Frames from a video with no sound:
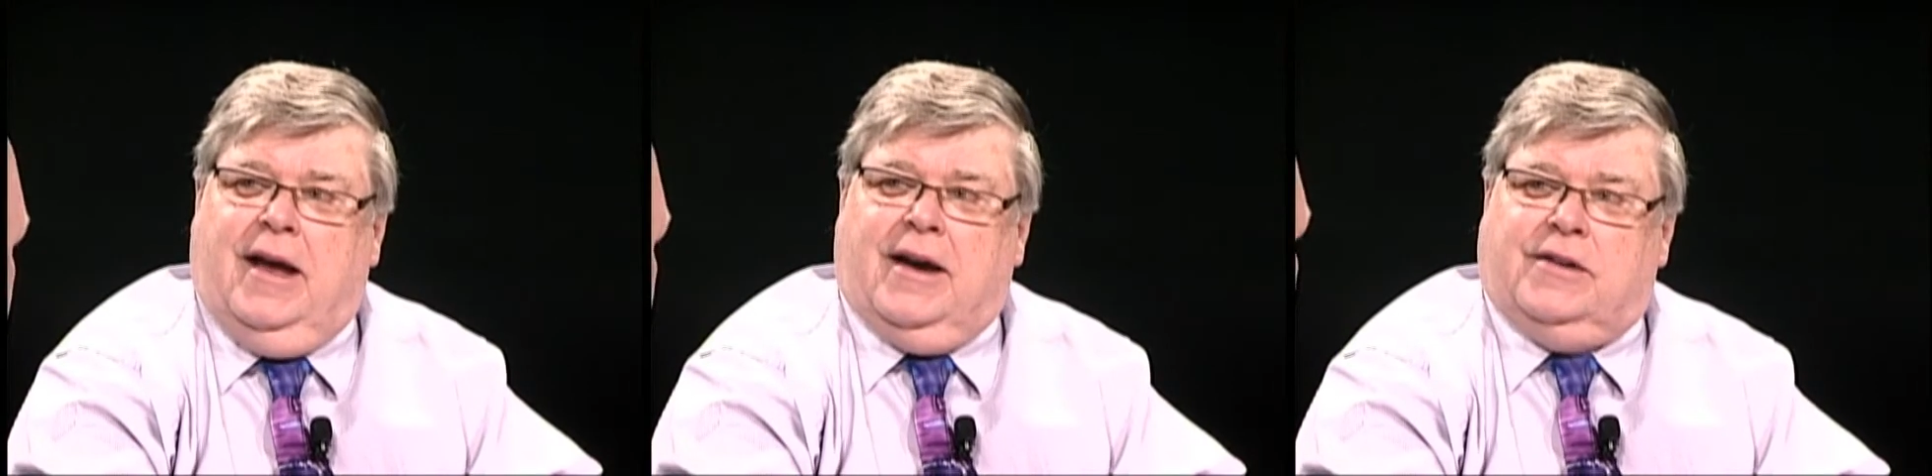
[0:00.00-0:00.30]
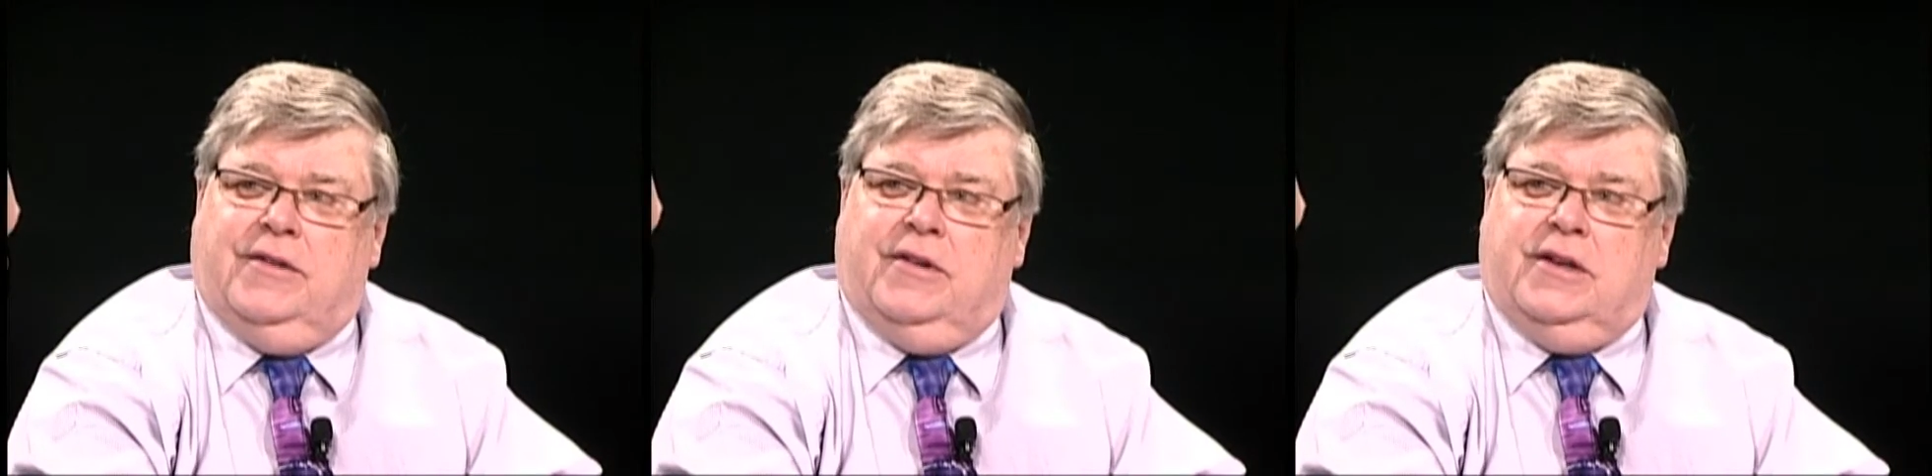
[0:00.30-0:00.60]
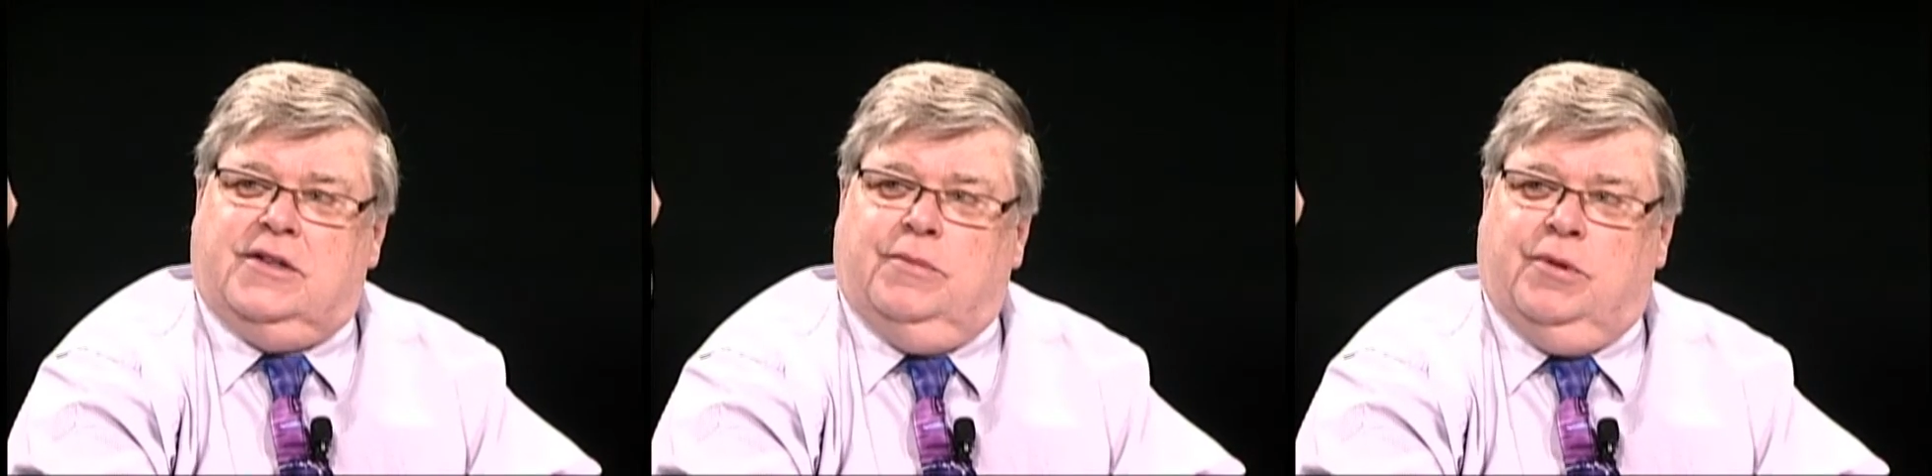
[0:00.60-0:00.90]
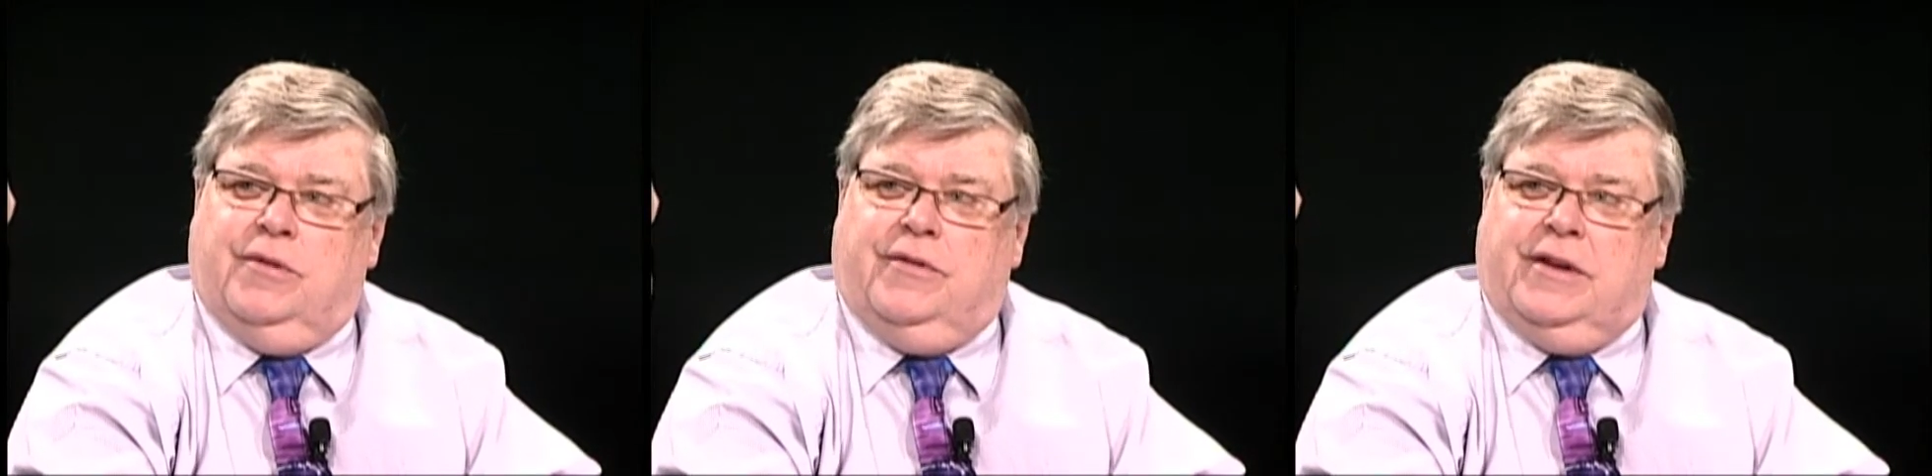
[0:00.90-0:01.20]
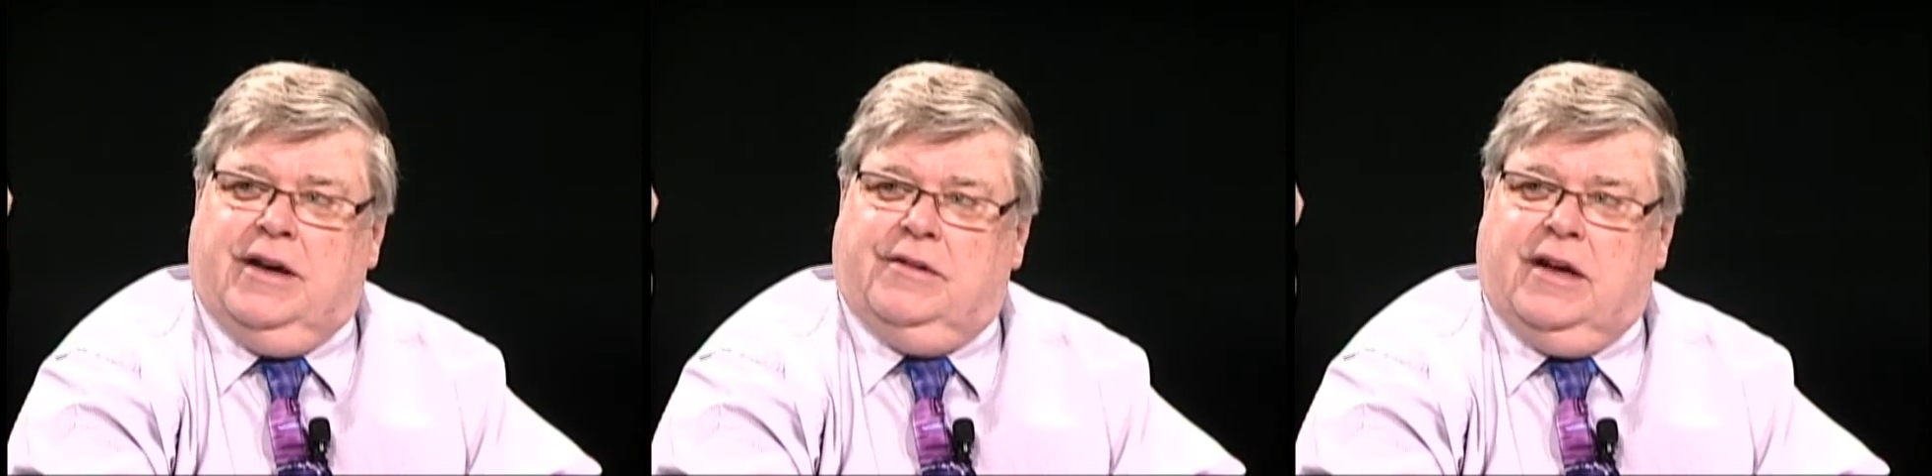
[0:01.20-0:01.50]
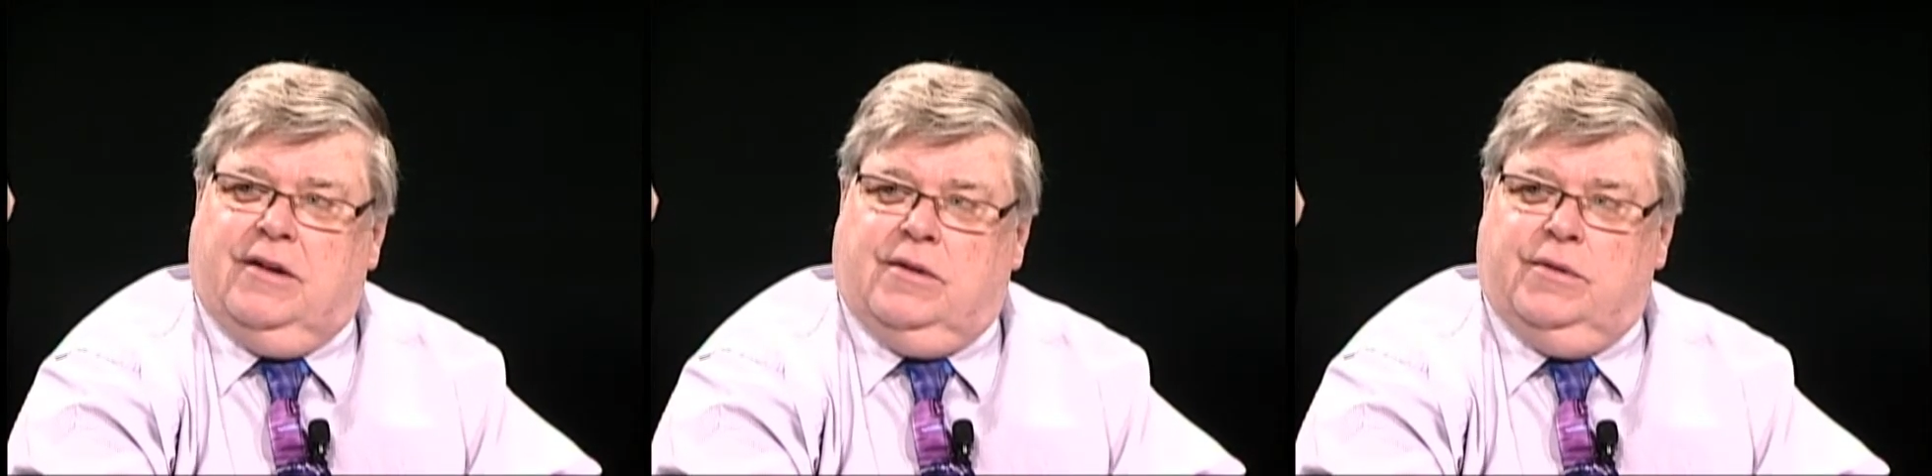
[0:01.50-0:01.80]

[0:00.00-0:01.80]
activities of beautiful downtown